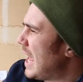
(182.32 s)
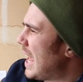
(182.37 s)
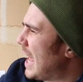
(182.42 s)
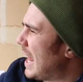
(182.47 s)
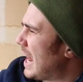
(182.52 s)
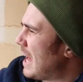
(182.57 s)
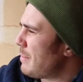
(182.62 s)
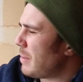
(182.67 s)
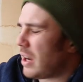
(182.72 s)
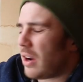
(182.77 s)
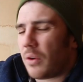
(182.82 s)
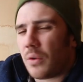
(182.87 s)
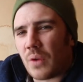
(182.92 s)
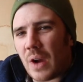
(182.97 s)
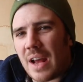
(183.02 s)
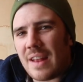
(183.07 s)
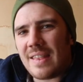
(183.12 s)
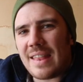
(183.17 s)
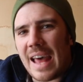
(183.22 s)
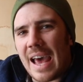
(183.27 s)
And I'm gonna
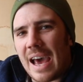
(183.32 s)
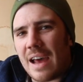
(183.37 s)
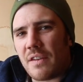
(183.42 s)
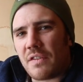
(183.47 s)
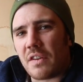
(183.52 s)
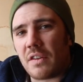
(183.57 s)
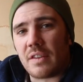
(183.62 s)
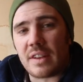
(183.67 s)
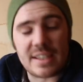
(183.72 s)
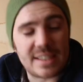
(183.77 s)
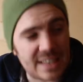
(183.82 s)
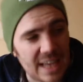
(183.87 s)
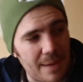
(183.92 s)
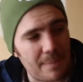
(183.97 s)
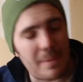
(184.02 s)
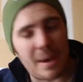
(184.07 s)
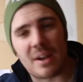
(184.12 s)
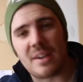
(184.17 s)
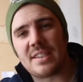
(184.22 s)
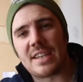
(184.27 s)
run that for the same
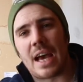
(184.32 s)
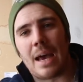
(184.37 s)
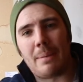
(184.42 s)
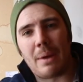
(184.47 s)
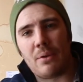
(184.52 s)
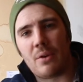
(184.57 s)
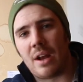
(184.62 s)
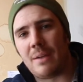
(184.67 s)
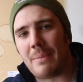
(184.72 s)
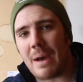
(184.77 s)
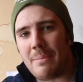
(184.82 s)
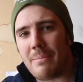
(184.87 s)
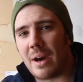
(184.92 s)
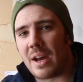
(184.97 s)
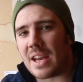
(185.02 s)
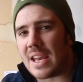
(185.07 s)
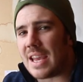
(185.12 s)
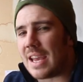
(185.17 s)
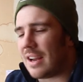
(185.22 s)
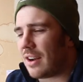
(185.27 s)
amount of time I run my
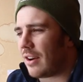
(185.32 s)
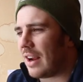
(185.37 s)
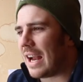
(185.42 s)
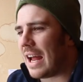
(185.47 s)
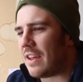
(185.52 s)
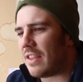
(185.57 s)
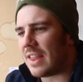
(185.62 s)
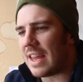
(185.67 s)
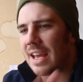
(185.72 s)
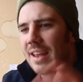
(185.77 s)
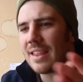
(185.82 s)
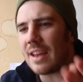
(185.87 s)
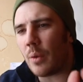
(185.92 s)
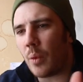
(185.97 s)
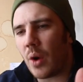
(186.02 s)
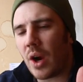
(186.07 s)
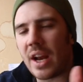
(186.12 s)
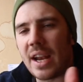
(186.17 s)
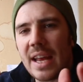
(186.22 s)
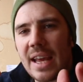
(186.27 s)
buddy heater. And I think that
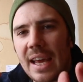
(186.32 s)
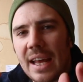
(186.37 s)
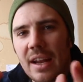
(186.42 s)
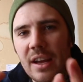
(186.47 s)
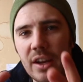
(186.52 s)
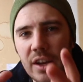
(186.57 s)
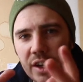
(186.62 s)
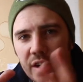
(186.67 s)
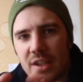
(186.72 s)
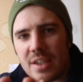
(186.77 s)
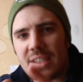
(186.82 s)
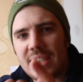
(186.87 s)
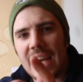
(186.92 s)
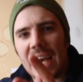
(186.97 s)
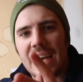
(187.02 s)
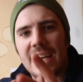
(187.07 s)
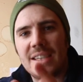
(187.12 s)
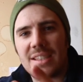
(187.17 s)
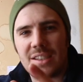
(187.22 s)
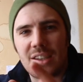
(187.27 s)
we're gonna get a good
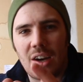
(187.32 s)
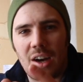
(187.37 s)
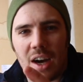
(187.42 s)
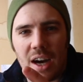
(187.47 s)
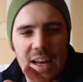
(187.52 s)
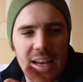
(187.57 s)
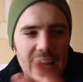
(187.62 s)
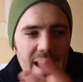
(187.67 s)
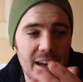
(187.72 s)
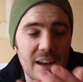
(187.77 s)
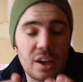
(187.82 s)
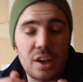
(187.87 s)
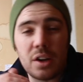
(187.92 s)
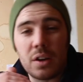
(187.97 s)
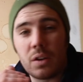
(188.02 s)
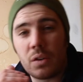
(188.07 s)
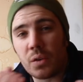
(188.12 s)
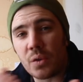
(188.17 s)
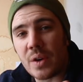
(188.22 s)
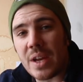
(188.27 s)
test on, and a
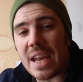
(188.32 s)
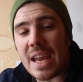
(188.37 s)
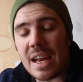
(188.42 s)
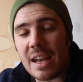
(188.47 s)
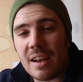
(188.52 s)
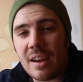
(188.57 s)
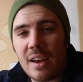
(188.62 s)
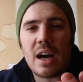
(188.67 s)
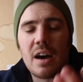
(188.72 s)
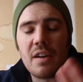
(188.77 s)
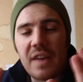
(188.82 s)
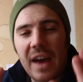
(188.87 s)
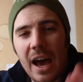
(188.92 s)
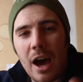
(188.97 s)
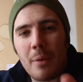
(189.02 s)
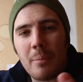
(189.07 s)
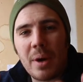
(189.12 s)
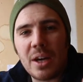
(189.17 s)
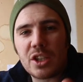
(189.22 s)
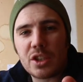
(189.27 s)
good read of
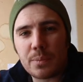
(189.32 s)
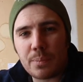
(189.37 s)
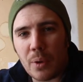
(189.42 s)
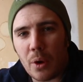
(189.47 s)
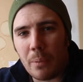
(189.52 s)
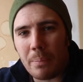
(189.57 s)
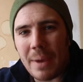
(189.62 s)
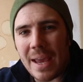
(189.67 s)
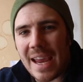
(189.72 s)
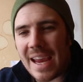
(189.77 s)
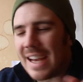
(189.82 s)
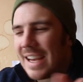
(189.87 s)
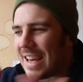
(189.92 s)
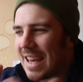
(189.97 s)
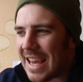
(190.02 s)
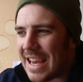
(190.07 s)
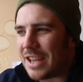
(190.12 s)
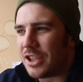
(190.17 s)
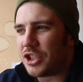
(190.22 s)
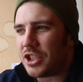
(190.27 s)
how much
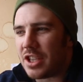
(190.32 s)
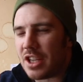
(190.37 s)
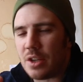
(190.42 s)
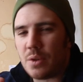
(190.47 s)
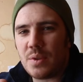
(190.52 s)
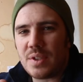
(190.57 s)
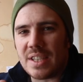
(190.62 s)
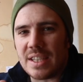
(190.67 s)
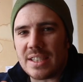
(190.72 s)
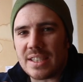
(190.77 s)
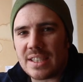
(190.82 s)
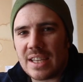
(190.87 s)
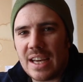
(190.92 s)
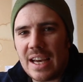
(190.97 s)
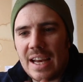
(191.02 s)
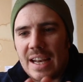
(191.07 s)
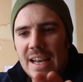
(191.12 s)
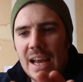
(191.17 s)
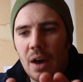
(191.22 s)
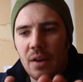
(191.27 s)
propane each uses.
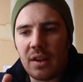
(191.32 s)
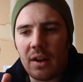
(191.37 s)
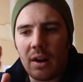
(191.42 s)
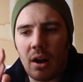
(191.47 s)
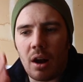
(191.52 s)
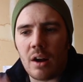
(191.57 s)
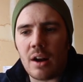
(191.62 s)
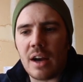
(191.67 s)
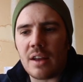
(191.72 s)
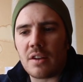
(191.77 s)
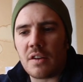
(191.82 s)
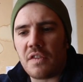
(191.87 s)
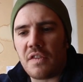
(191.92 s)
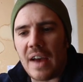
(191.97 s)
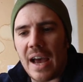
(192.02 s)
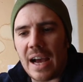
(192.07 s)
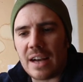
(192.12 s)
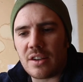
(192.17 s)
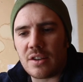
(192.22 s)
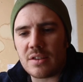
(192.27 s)
Now, there are other
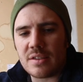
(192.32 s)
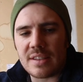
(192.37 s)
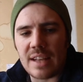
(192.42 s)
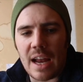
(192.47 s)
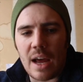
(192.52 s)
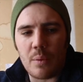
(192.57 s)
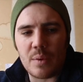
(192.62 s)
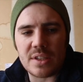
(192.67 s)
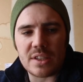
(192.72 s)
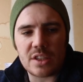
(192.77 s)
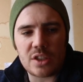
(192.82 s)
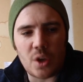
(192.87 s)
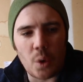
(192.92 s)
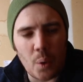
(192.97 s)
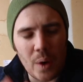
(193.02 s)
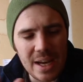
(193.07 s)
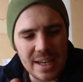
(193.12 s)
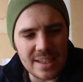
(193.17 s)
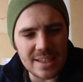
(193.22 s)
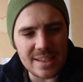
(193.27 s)
factors that I was
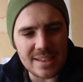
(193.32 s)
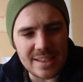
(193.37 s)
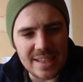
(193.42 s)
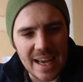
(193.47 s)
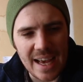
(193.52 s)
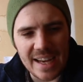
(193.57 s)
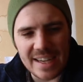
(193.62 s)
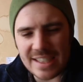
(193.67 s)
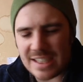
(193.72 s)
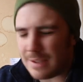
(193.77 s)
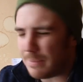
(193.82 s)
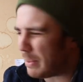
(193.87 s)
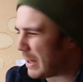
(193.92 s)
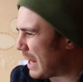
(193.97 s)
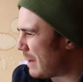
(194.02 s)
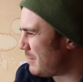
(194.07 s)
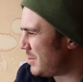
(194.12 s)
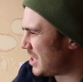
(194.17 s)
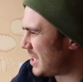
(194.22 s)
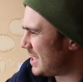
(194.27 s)
going to test, but
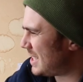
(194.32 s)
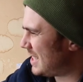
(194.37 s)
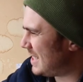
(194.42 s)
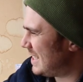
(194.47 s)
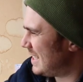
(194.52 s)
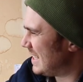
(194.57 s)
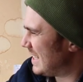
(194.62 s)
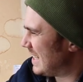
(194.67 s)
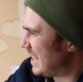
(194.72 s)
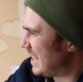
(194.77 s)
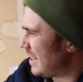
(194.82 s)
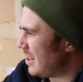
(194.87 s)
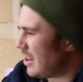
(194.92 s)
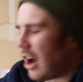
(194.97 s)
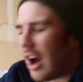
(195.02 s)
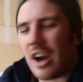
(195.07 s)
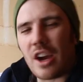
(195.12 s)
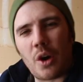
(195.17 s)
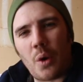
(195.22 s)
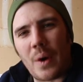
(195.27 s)
I'm just
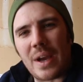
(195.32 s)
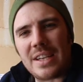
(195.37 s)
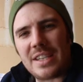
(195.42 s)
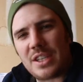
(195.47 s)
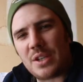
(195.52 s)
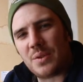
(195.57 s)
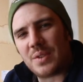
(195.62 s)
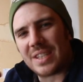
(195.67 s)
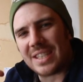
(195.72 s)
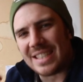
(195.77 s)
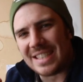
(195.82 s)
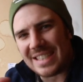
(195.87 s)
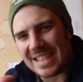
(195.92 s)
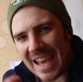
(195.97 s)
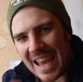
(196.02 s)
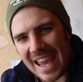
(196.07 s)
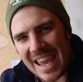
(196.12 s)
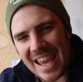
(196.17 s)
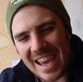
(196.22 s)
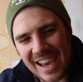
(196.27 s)
not going to
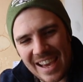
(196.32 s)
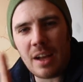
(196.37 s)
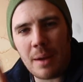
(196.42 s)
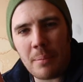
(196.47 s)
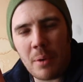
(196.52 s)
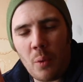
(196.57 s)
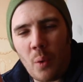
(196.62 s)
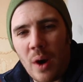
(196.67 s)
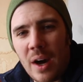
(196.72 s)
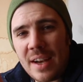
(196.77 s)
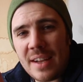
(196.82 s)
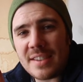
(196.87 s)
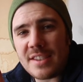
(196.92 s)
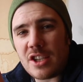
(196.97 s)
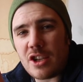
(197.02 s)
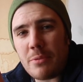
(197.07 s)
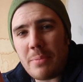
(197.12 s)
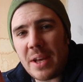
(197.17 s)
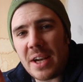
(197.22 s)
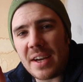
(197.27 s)
today. Number one
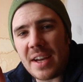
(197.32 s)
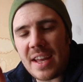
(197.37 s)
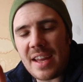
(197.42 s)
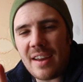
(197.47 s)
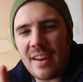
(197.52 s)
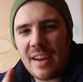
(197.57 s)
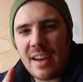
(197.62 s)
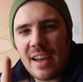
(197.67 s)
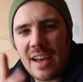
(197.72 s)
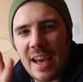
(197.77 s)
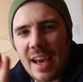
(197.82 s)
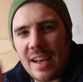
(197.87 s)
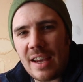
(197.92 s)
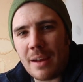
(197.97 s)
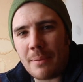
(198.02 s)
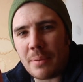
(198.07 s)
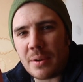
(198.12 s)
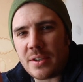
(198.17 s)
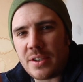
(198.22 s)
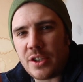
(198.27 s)
is humidity, and
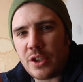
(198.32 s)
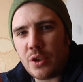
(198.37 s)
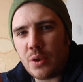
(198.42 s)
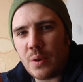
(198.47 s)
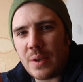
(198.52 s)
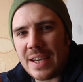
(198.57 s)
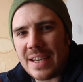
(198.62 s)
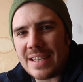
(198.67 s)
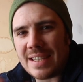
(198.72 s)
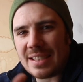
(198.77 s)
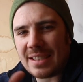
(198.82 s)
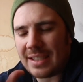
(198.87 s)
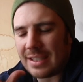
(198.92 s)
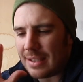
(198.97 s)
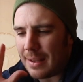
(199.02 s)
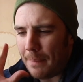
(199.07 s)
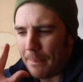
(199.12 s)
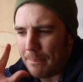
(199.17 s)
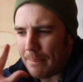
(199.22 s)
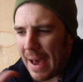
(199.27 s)
number two is
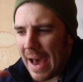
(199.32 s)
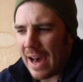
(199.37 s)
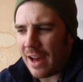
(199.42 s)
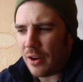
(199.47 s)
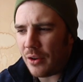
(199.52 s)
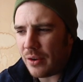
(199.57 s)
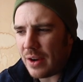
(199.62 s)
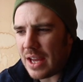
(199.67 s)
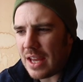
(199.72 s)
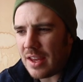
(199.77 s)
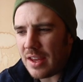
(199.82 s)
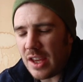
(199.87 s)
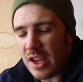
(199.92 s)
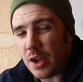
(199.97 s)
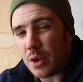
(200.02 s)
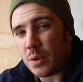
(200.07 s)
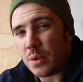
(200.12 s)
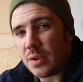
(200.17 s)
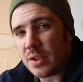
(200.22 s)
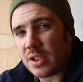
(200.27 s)
the battery
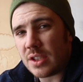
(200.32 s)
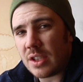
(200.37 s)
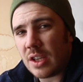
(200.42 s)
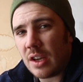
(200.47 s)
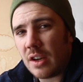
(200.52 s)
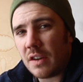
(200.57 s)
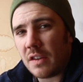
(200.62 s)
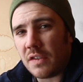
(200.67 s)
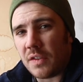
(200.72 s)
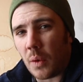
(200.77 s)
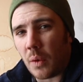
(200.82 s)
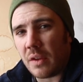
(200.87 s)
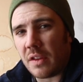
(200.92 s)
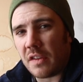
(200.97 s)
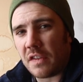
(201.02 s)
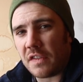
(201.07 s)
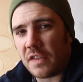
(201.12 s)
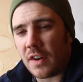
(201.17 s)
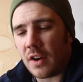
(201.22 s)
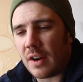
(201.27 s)
used for
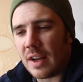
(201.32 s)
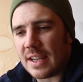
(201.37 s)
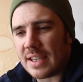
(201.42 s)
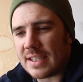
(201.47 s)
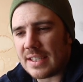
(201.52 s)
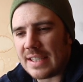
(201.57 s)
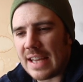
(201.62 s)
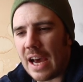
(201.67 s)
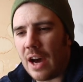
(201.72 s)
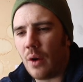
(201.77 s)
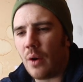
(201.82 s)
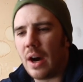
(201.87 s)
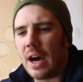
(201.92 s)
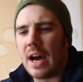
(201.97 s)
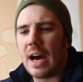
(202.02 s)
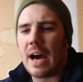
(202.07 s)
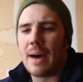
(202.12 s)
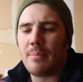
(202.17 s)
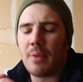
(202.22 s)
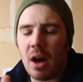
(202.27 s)
the furnace. Now,
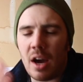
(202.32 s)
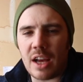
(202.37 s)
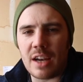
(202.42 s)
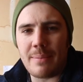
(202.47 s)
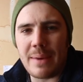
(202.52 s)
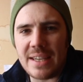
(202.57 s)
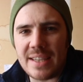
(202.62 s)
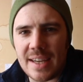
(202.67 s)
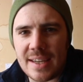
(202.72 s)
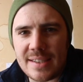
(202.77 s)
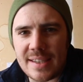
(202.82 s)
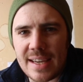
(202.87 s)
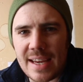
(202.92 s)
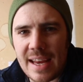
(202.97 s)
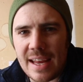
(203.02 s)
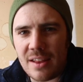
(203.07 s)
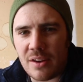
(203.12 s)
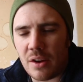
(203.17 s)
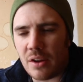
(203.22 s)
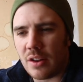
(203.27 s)
I'm not gonna be testing
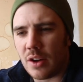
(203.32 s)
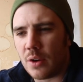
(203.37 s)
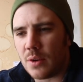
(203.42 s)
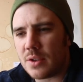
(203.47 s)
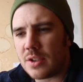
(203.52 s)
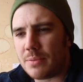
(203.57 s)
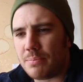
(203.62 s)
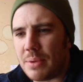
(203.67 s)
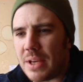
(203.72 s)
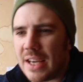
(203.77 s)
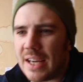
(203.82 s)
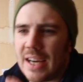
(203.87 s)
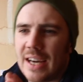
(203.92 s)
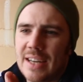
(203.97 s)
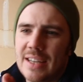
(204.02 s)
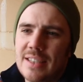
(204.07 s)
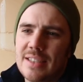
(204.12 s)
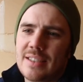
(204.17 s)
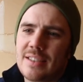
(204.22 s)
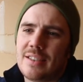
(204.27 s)
either of those
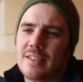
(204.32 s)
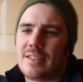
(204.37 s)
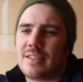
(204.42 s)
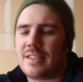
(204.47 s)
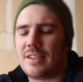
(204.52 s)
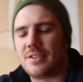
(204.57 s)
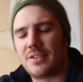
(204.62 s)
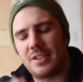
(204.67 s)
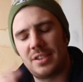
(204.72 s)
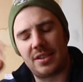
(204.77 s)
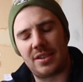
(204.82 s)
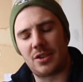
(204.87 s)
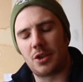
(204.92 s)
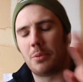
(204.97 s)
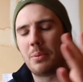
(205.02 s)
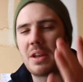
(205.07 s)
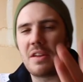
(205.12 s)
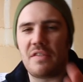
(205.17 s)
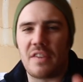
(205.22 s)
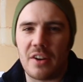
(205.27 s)
because there's just
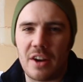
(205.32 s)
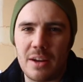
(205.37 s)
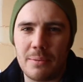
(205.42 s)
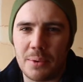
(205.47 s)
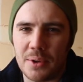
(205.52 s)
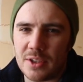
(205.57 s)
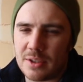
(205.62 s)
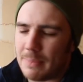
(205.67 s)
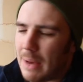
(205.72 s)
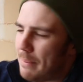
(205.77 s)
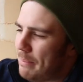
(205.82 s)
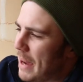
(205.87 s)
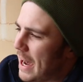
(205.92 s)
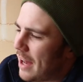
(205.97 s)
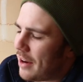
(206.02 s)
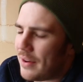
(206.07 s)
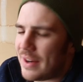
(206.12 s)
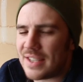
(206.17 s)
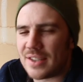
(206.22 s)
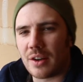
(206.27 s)
so many variables. My
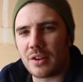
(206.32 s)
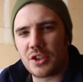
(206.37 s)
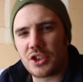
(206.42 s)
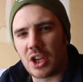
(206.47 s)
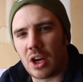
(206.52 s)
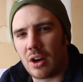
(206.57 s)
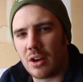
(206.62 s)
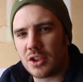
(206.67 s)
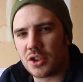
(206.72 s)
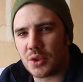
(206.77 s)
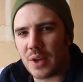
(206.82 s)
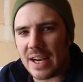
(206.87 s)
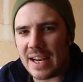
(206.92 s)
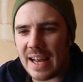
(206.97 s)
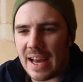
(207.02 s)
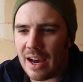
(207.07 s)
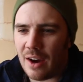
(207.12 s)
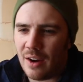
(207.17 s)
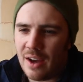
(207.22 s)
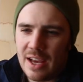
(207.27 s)
batteries aren't charged right
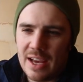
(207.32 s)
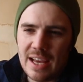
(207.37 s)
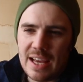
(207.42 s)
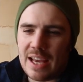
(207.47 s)
now.